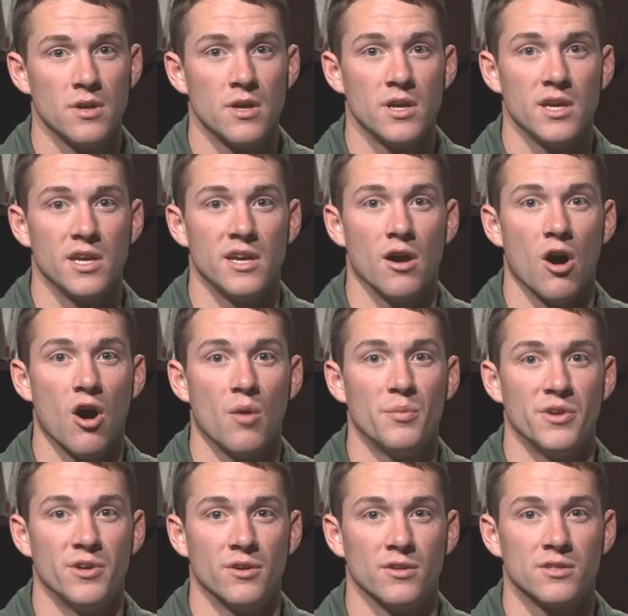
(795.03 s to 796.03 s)
eat all
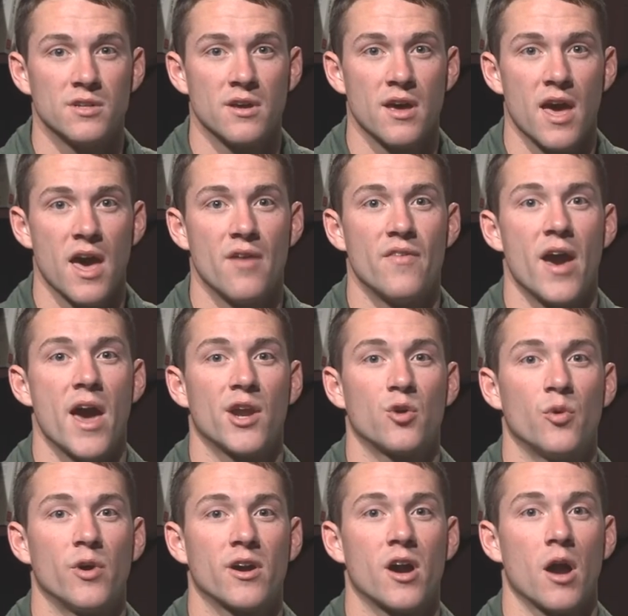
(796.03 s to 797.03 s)
meals, have
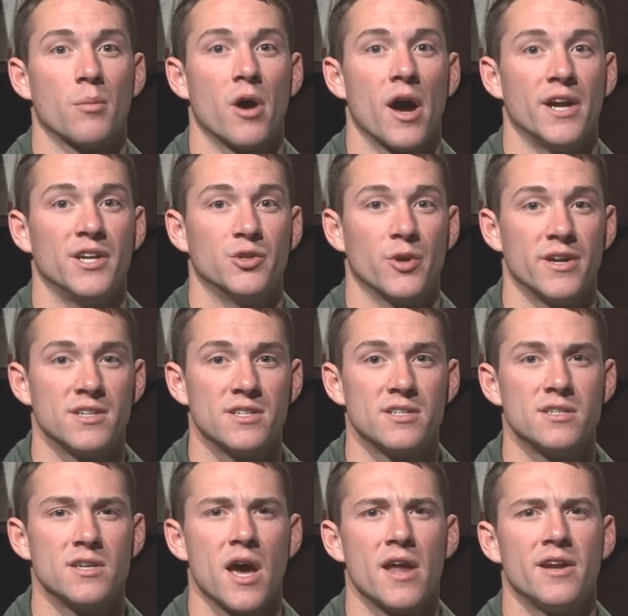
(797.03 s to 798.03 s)
adequate carbohydrates
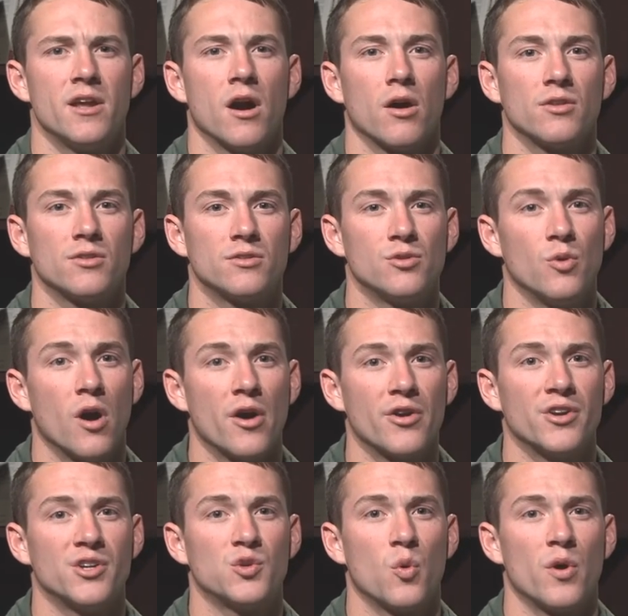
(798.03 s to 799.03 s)
90 to
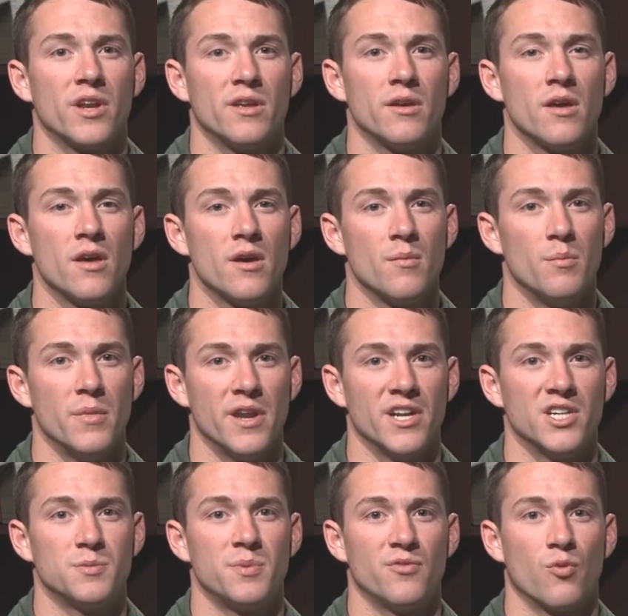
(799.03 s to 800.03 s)
120
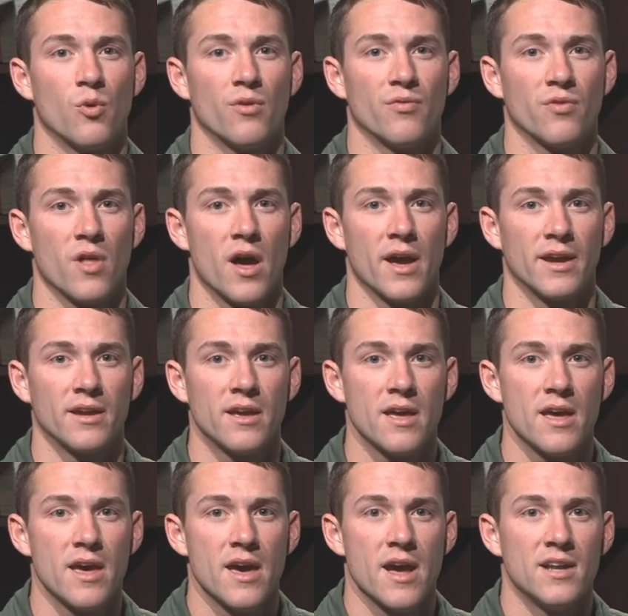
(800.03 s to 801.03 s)
minutes before flying,
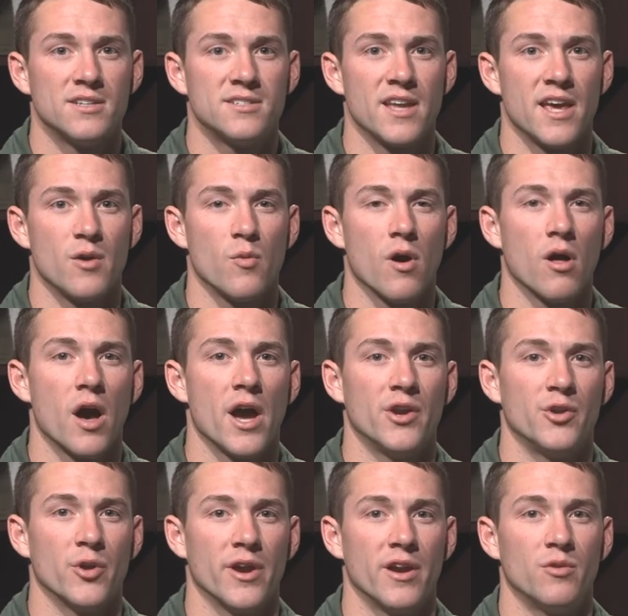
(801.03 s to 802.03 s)
and stay well
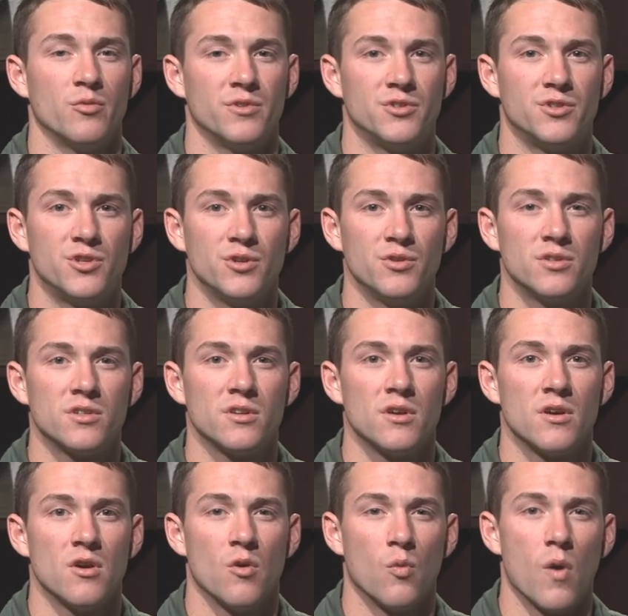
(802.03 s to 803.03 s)
hydrated with juice,
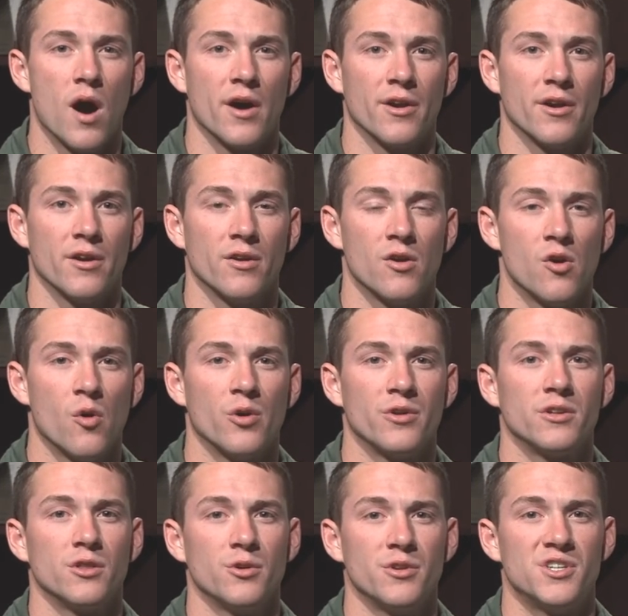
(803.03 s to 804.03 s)
water, or
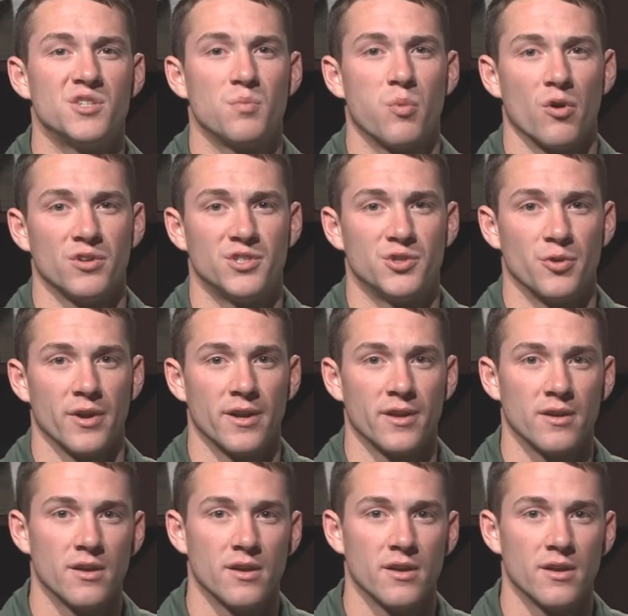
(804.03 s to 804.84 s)
diluted sports drink.